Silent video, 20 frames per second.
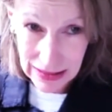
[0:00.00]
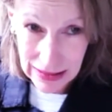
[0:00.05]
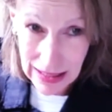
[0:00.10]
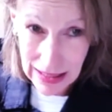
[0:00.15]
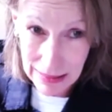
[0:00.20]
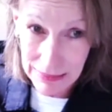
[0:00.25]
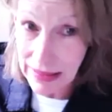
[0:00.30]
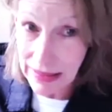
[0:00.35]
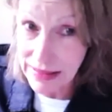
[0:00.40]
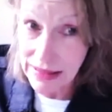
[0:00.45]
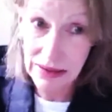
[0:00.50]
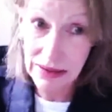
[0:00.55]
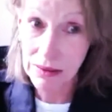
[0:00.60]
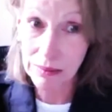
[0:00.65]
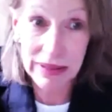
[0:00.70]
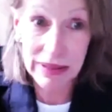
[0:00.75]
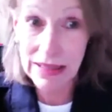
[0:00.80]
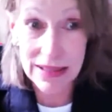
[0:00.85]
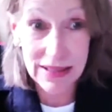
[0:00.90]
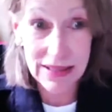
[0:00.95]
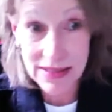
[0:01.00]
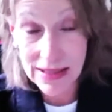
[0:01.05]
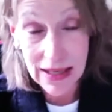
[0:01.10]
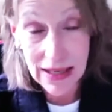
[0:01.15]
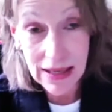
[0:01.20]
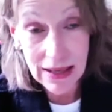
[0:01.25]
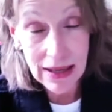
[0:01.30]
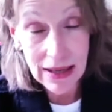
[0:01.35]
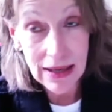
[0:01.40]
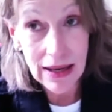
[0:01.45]
I'm not healed because
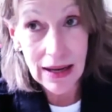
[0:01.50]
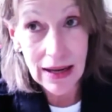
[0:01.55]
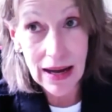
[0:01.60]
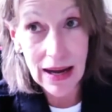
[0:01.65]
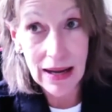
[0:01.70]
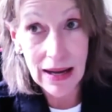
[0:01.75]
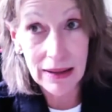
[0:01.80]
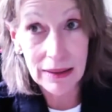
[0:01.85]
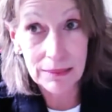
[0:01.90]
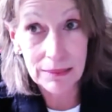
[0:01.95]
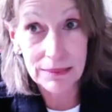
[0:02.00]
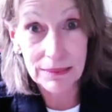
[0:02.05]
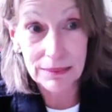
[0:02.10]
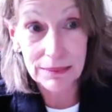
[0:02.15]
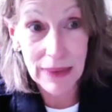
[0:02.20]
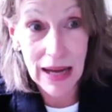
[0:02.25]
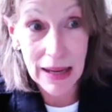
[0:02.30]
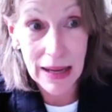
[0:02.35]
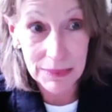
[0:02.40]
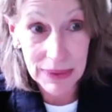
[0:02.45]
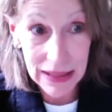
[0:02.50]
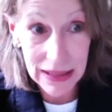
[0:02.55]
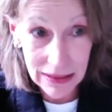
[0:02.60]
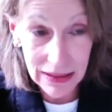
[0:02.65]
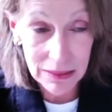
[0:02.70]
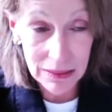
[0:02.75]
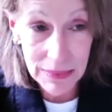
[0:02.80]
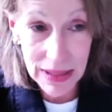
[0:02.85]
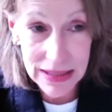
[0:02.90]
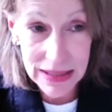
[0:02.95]
I'm I'm
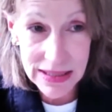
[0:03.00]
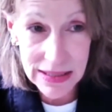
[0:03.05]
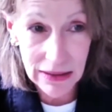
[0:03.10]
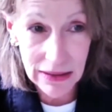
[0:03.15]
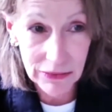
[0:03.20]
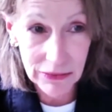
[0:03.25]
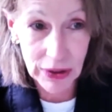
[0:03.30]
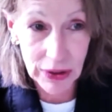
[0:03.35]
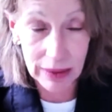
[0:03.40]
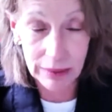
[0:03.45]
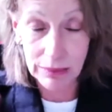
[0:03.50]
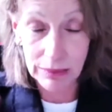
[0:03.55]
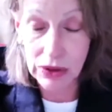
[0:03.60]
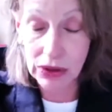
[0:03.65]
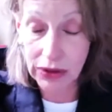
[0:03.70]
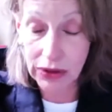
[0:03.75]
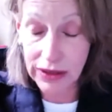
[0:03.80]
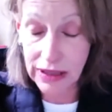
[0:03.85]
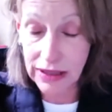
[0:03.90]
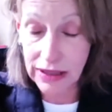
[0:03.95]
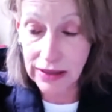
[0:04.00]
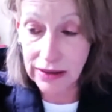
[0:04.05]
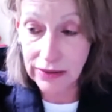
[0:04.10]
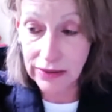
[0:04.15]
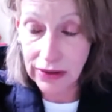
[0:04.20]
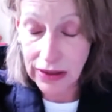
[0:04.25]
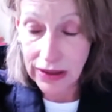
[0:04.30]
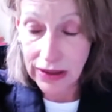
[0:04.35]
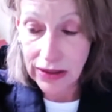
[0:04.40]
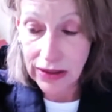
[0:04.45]
healing myself or I'm
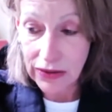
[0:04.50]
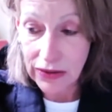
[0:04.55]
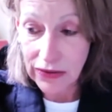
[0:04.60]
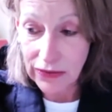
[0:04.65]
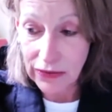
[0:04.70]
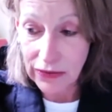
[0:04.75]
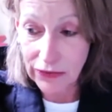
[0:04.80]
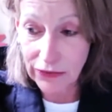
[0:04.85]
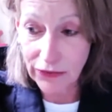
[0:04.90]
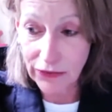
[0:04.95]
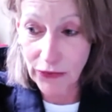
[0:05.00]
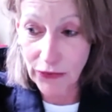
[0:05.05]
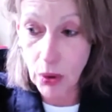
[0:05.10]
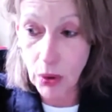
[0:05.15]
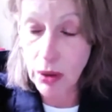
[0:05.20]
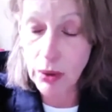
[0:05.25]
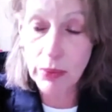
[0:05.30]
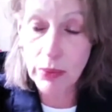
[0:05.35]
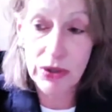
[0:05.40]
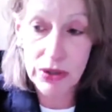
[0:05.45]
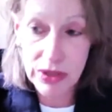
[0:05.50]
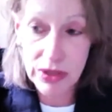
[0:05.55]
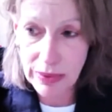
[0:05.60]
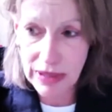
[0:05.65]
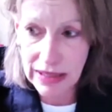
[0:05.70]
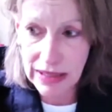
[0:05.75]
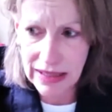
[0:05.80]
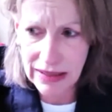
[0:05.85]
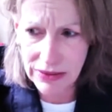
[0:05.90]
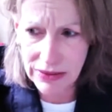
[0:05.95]
looking forward to
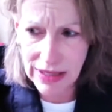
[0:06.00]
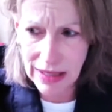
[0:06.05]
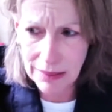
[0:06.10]
being healed.